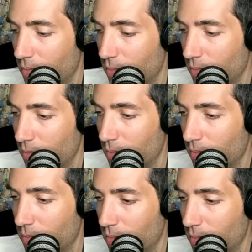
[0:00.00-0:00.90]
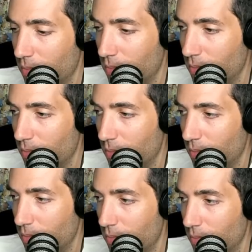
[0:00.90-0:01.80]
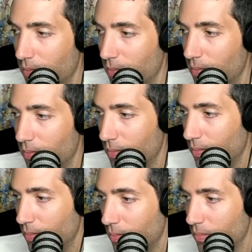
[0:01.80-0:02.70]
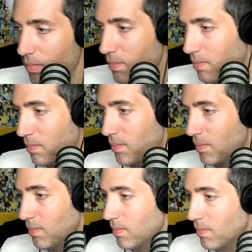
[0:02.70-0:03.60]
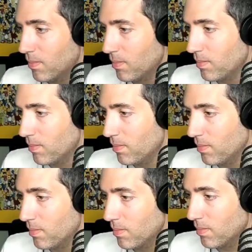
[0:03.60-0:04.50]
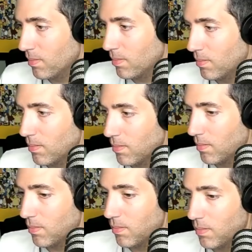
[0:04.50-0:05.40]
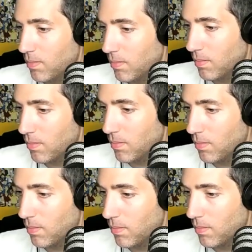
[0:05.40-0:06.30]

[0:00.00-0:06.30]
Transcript: (silent)